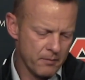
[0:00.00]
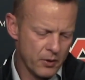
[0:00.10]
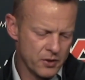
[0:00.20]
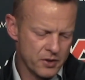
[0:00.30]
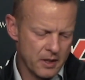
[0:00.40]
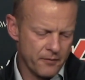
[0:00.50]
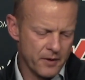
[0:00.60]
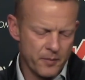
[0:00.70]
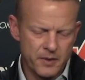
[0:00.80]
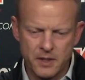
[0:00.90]
Put yourself in a
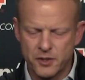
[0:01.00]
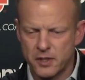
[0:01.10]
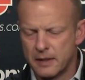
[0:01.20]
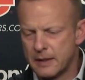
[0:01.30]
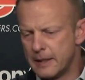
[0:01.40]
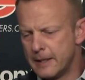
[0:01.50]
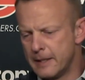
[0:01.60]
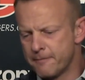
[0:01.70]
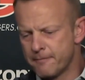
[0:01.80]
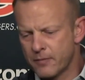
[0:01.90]
position
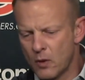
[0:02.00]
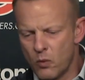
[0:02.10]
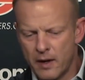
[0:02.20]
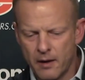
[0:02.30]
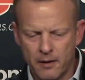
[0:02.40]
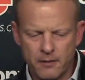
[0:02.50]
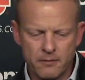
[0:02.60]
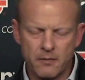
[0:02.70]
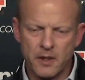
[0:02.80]
where,